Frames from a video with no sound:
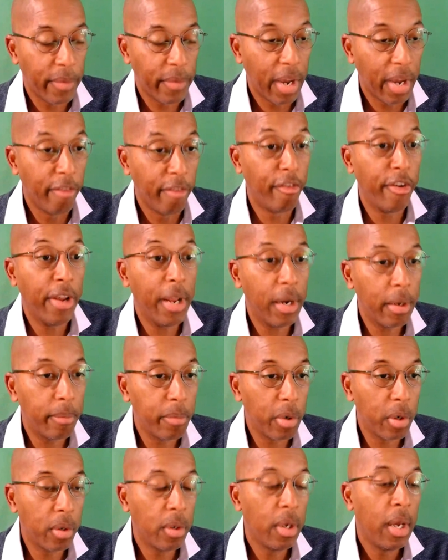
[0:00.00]

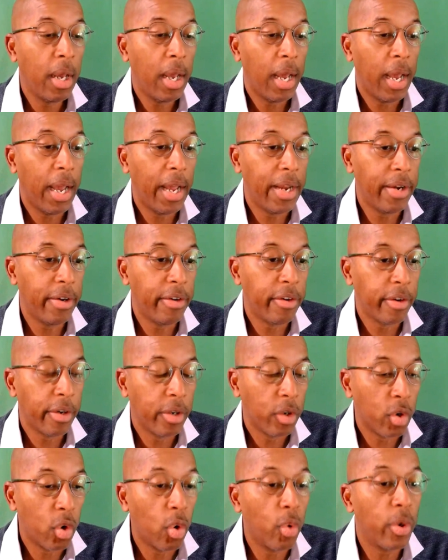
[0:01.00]
available, and
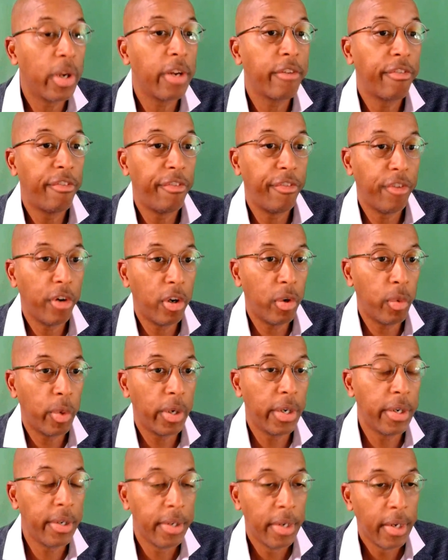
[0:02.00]
going
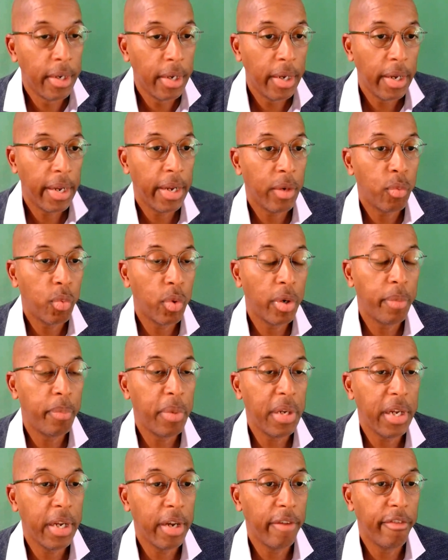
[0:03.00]
forward, it would
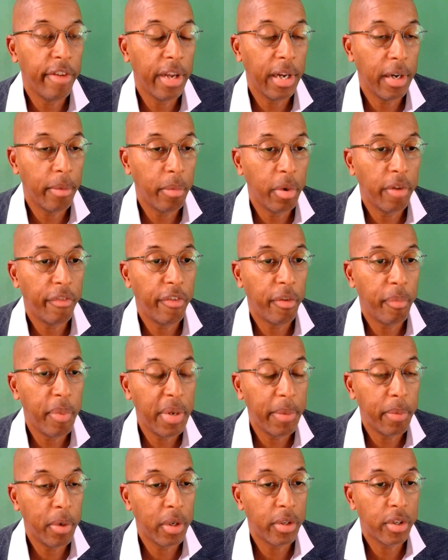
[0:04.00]
be available for
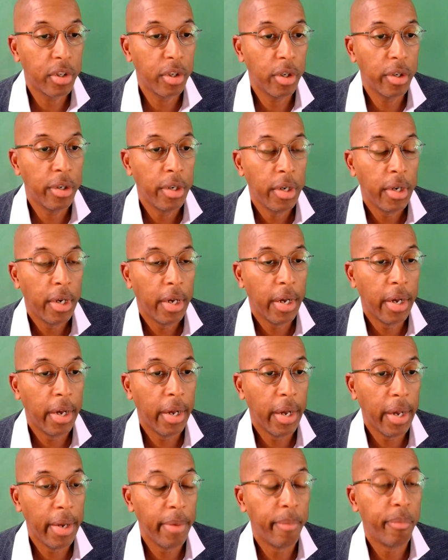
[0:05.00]
people to
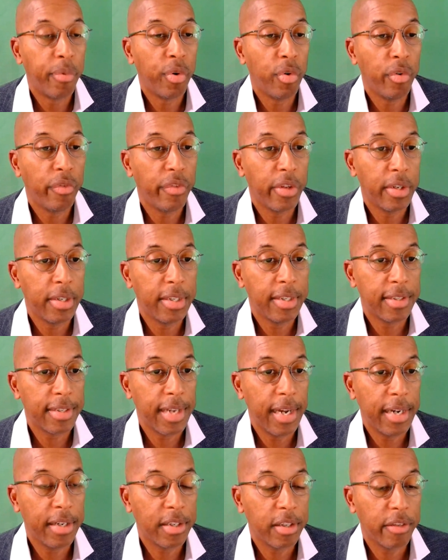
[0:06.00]
improve the
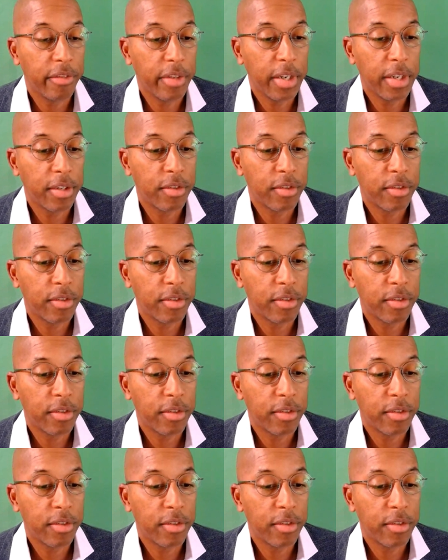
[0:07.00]
designs of their